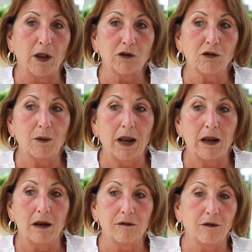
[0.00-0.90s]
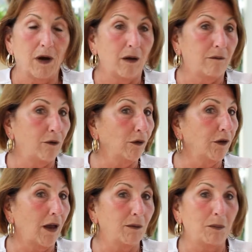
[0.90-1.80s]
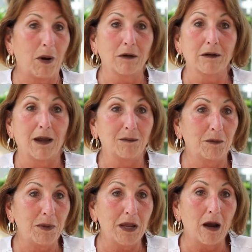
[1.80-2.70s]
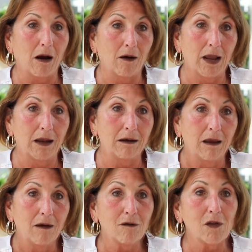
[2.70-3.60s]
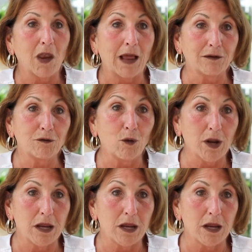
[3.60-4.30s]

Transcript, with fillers: fluctuated from full-time to part-time to PRN for the last 40